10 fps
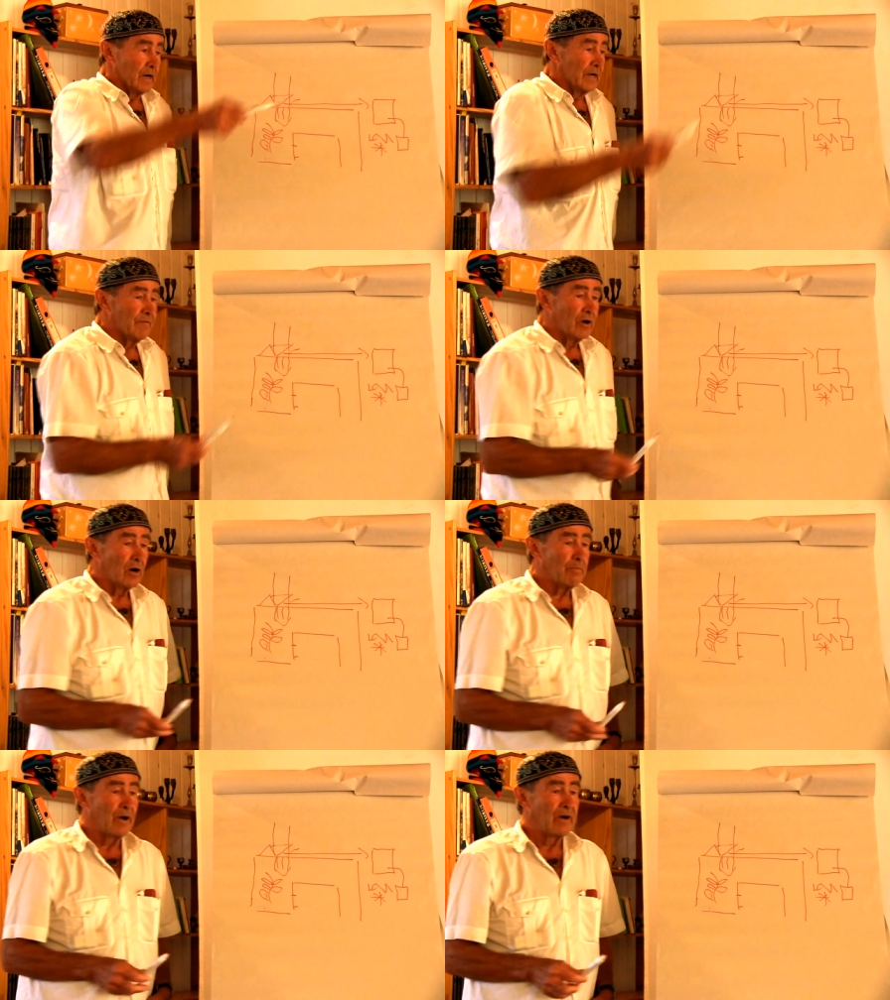
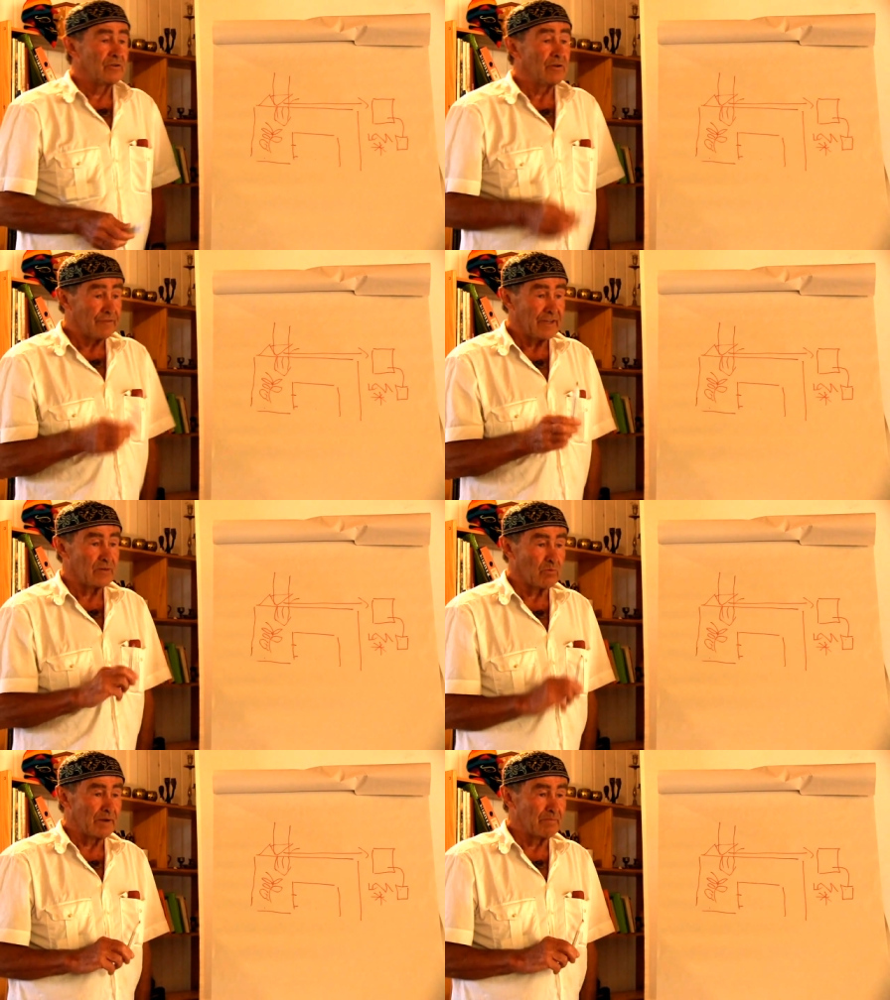envelope to
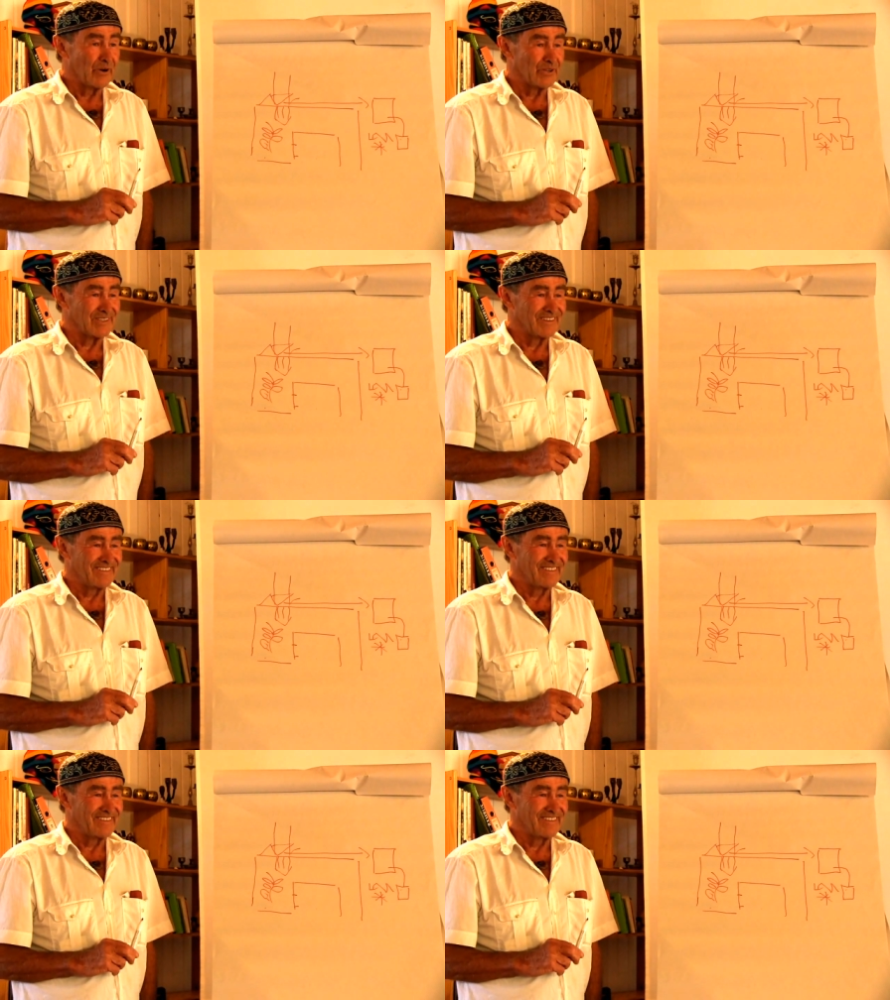feed one person.